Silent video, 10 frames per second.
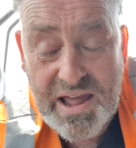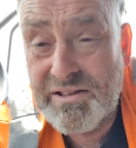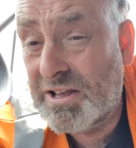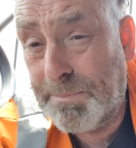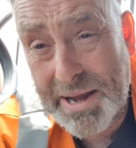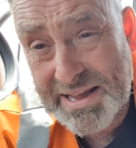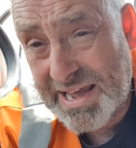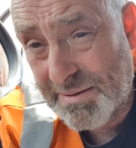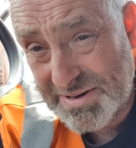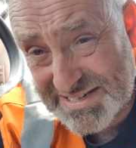Speed
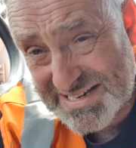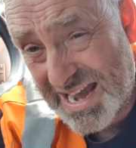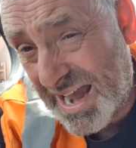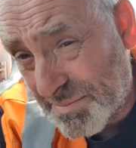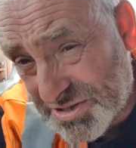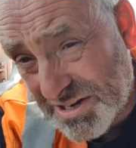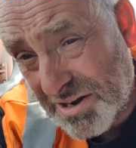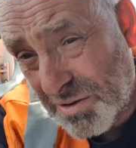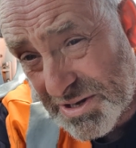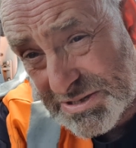cameras is
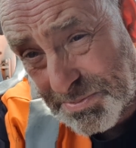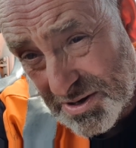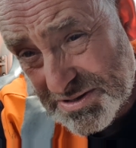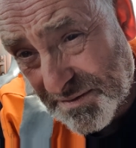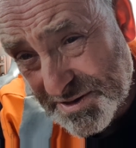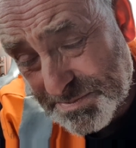absolutely spot on for